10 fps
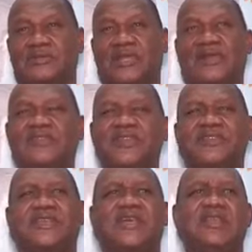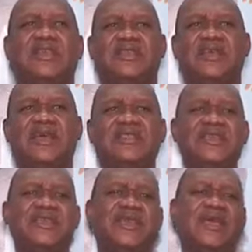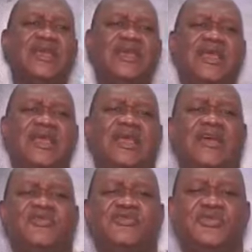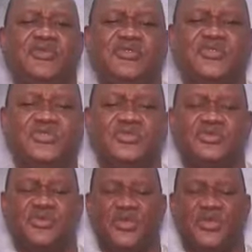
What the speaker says: having a child like that, I think, affords you